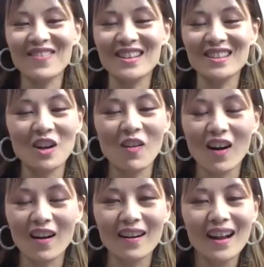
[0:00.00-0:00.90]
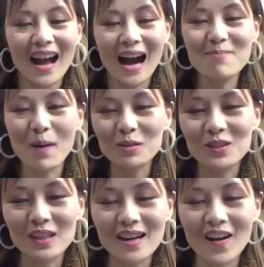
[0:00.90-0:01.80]
so hard. I
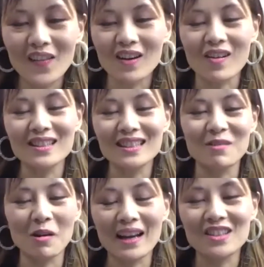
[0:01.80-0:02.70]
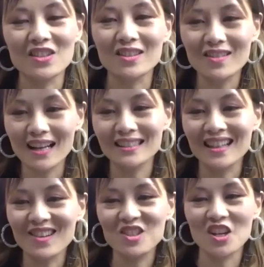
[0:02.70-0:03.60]
posted it on the Crazy Vocations. You guys can
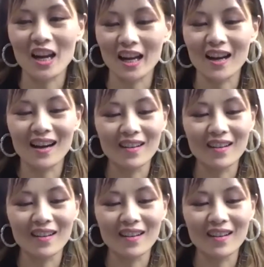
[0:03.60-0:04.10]
go check it out.